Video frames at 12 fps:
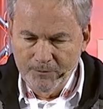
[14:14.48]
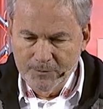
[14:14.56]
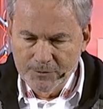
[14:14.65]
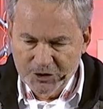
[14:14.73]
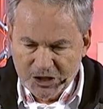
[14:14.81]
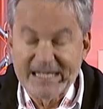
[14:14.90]

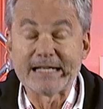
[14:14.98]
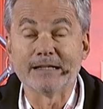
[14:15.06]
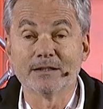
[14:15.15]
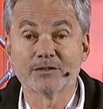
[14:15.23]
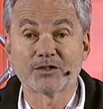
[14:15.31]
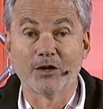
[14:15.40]

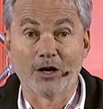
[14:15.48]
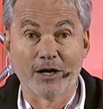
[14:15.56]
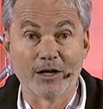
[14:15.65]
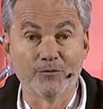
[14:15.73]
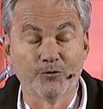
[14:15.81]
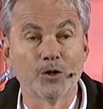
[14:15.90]
genes that are
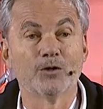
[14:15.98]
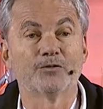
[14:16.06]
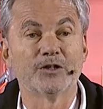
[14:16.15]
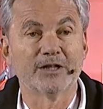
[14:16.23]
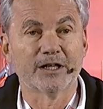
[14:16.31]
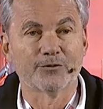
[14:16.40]
involved
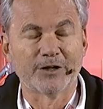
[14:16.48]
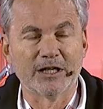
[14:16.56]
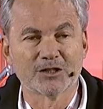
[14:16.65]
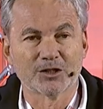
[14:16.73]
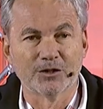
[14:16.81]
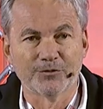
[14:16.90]
in the
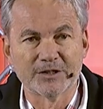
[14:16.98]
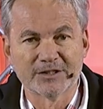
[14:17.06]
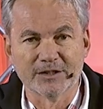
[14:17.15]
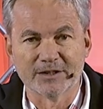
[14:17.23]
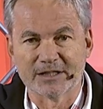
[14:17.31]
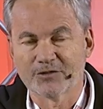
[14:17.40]
creation of this
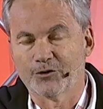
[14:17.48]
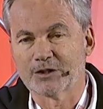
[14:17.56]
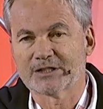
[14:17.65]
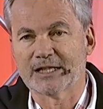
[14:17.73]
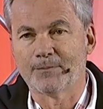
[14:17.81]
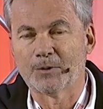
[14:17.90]
illness. For
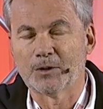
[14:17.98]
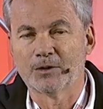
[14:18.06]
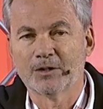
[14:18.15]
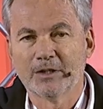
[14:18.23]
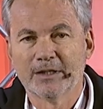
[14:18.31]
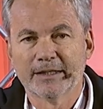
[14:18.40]

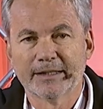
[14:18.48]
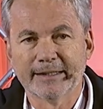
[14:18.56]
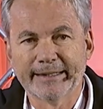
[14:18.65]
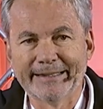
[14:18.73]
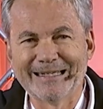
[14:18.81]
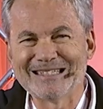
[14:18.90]
example,
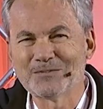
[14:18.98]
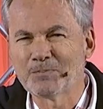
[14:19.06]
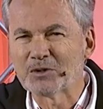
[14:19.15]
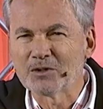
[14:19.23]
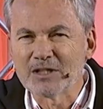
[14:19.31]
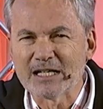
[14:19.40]
it is
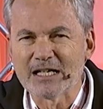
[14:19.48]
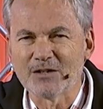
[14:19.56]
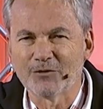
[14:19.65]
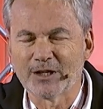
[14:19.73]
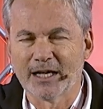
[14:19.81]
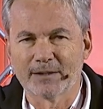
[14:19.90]

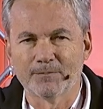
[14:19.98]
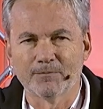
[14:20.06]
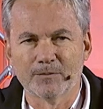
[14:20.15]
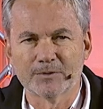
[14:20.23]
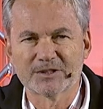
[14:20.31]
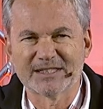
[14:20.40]
believed
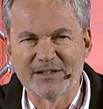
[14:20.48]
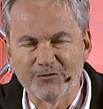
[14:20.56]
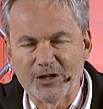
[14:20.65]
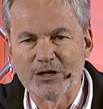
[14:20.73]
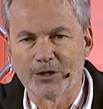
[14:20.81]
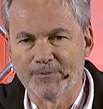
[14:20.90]
that
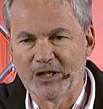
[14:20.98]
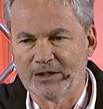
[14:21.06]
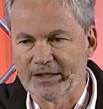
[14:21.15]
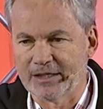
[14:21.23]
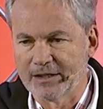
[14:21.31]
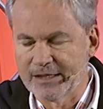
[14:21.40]
severe
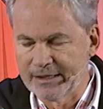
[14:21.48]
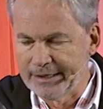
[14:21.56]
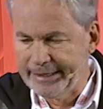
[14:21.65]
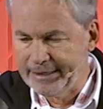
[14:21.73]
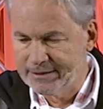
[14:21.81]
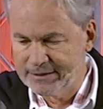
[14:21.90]
mental
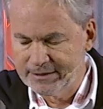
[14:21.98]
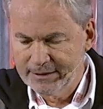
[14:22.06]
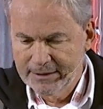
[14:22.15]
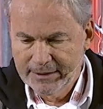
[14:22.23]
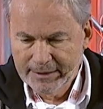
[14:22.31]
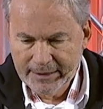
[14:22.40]
illness
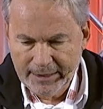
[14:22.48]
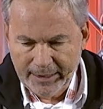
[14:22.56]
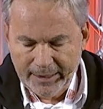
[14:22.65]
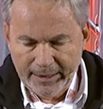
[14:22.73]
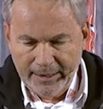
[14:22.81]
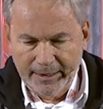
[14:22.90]

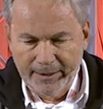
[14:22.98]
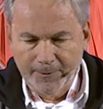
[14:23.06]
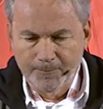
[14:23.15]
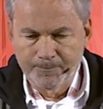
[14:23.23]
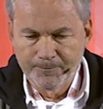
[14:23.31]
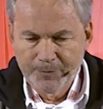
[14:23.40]

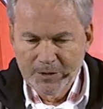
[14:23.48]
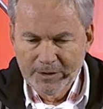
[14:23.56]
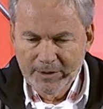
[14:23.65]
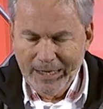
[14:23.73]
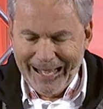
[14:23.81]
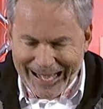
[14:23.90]

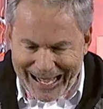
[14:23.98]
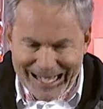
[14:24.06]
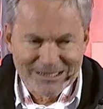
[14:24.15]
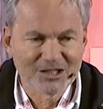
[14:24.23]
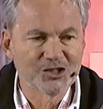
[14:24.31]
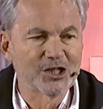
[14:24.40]

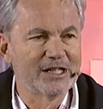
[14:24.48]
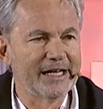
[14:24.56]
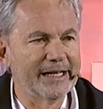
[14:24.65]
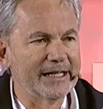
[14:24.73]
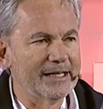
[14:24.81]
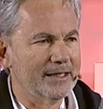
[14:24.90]
has
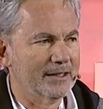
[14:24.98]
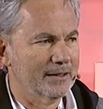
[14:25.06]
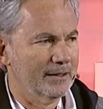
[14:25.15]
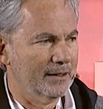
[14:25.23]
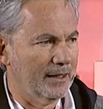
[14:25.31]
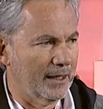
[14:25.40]
genetic
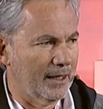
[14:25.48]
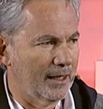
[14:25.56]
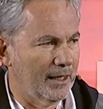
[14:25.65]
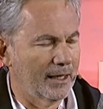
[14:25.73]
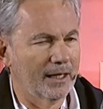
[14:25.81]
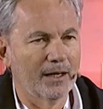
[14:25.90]

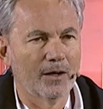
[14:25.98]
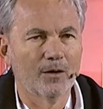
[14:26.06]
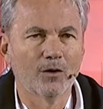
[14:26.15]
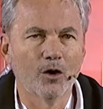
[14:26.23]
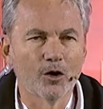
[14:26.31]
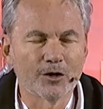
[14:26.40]

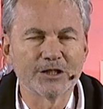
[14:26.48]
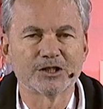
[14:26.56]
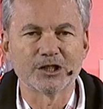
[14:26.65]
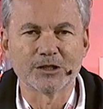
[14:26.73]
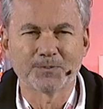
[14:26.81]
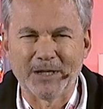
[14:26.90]

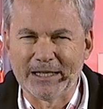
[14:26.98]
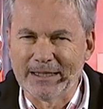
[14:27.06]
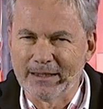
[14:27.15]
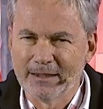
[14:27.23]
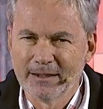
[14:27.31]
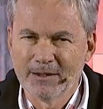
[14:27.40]
origins,
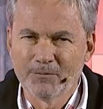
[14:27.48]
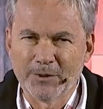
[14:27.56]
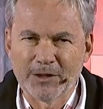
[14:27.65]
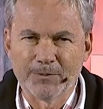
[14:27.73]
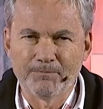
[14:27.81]
but